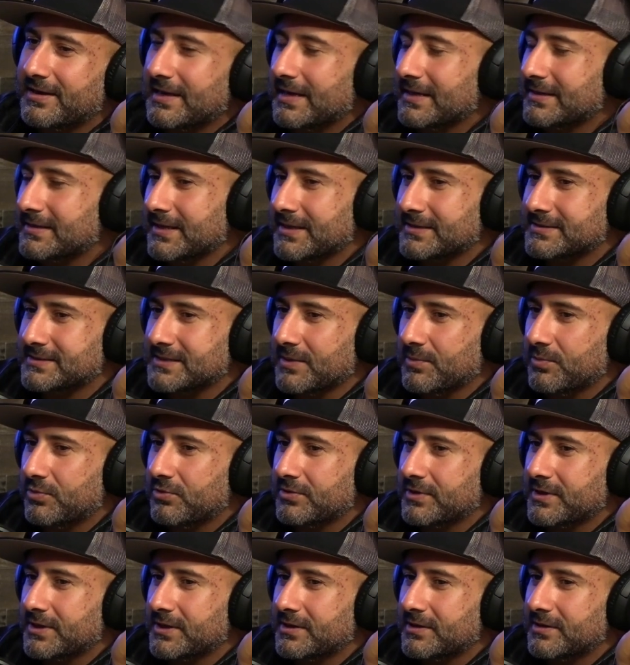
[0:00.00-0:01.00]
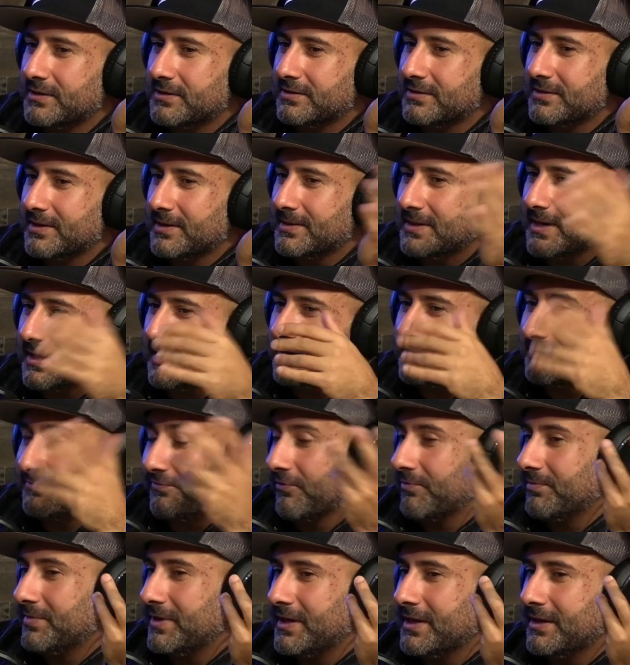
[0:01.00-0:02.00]
at, at some point, and that
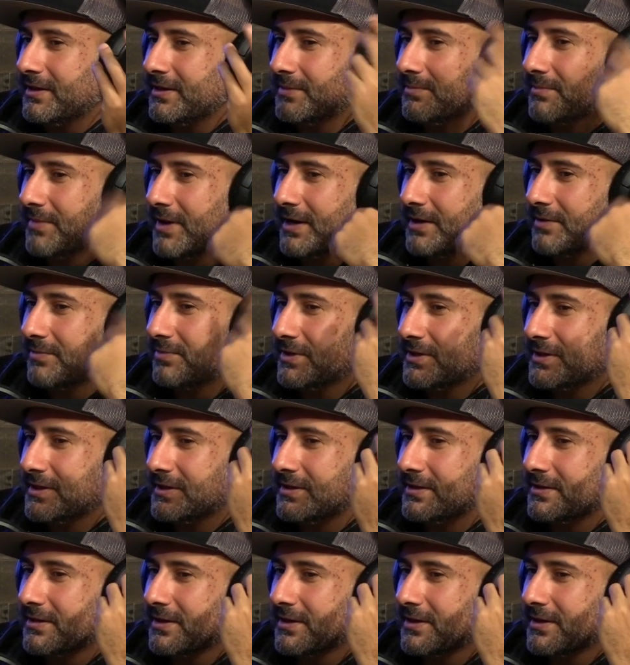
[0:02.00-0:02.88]
for me, in my opinion,